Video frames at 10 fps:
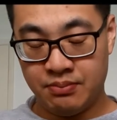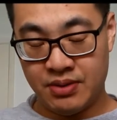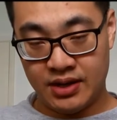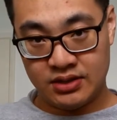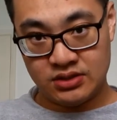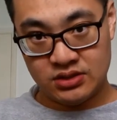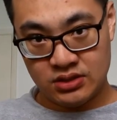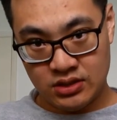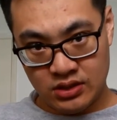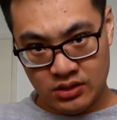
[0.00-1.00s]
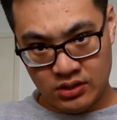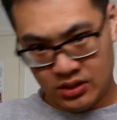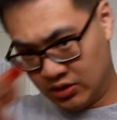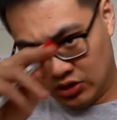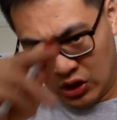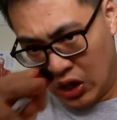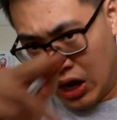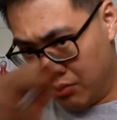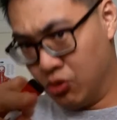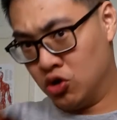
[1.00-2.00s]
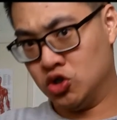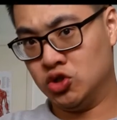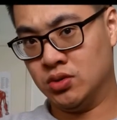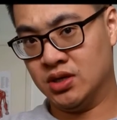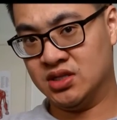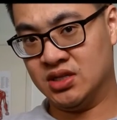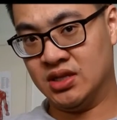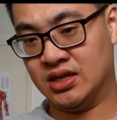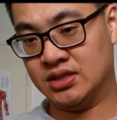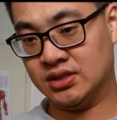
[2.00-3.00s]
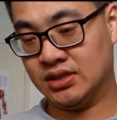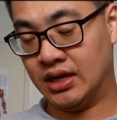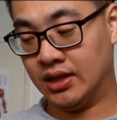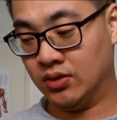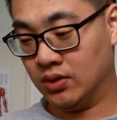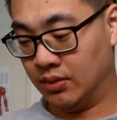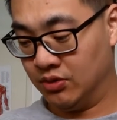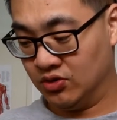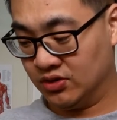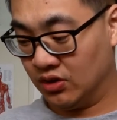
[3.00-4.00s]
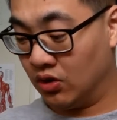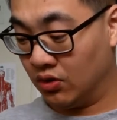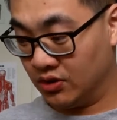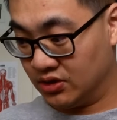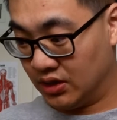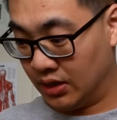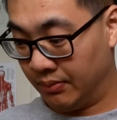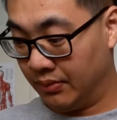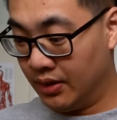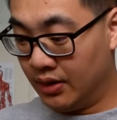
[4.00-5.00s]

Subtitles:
But there's a lot more to it, and that's exactly what I'm using all the time.